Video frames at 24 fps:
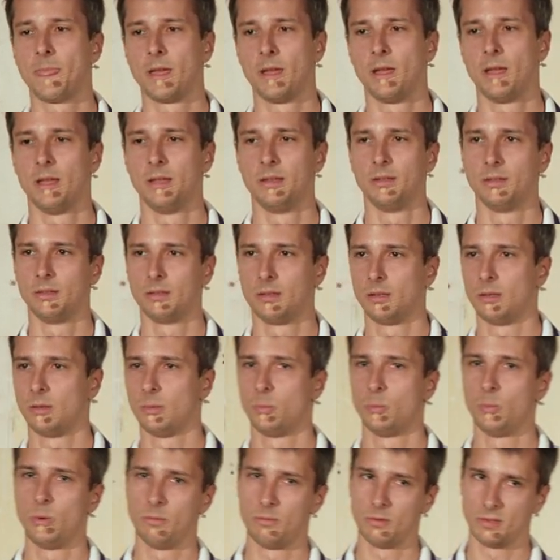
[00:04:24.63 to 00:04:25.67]
and uh,
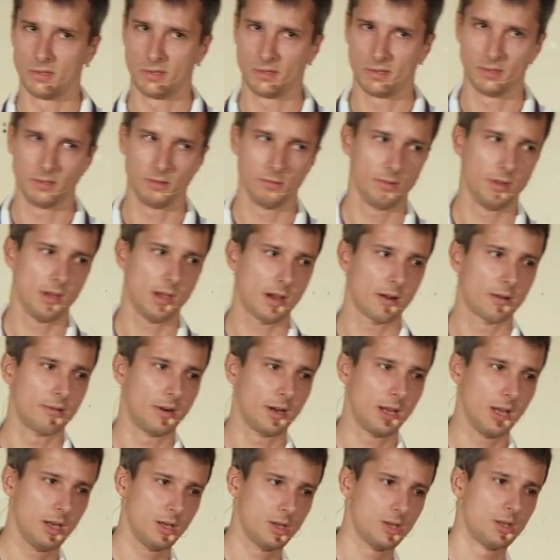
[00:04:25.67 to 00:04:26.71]
we would do the
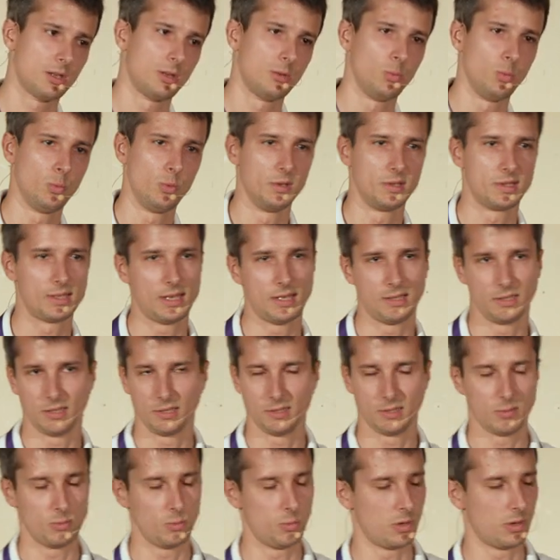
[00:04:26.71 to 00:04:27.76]
aggregation, and we send
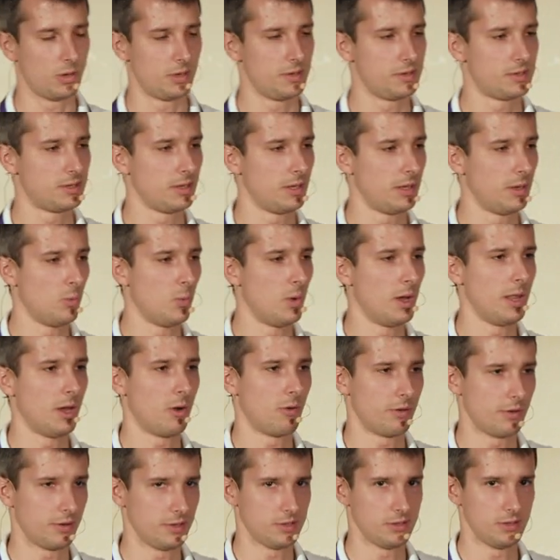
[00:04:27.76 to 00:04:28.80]
it towards a
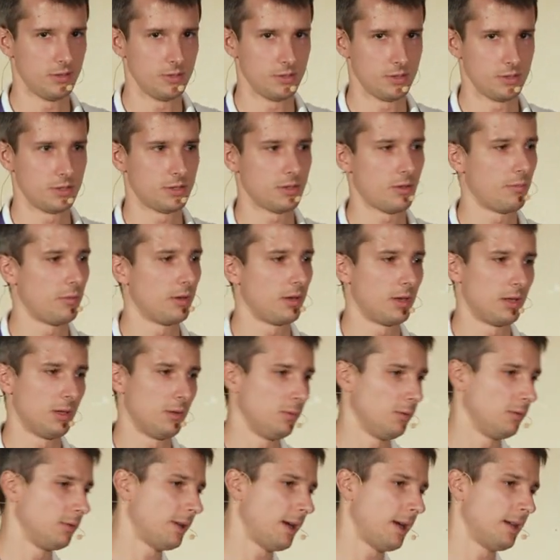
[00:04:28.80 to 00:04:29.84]
one-hour resolution topic, and it
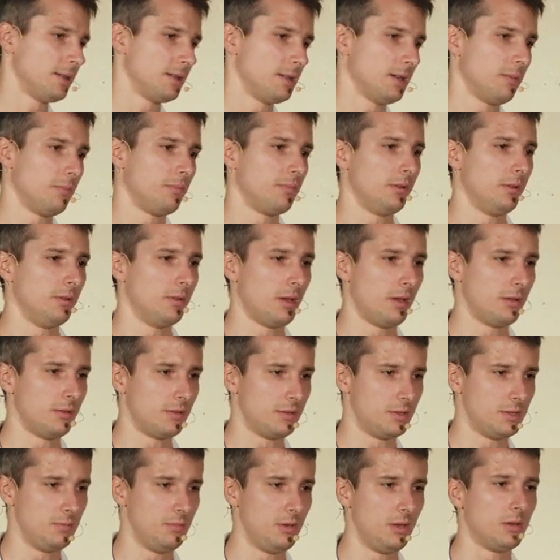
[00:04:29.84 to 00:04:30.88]
would end up in N
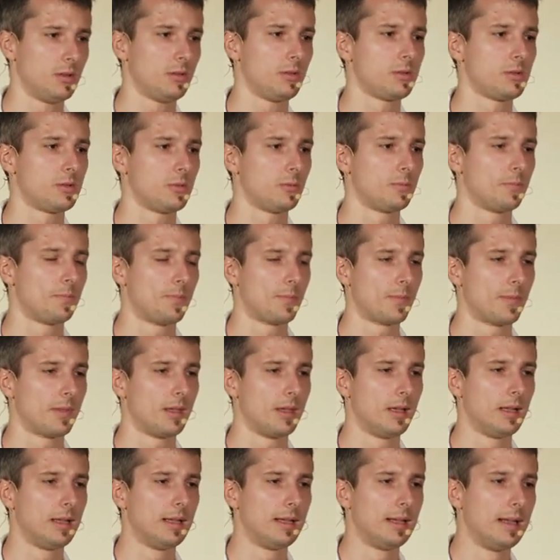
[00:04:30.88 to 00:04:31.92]
R D B also.
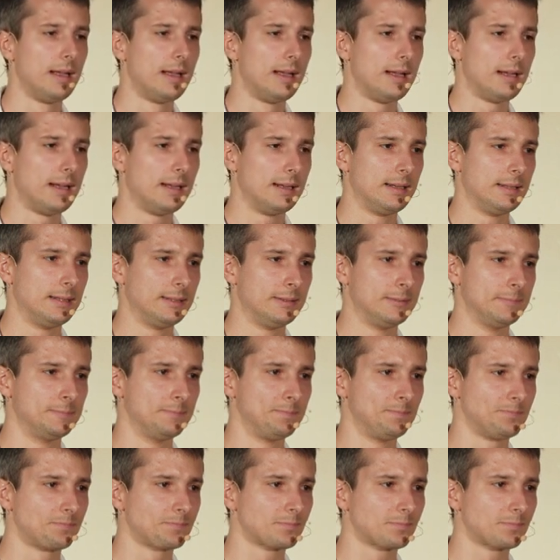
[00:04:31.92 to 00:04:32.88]
Um,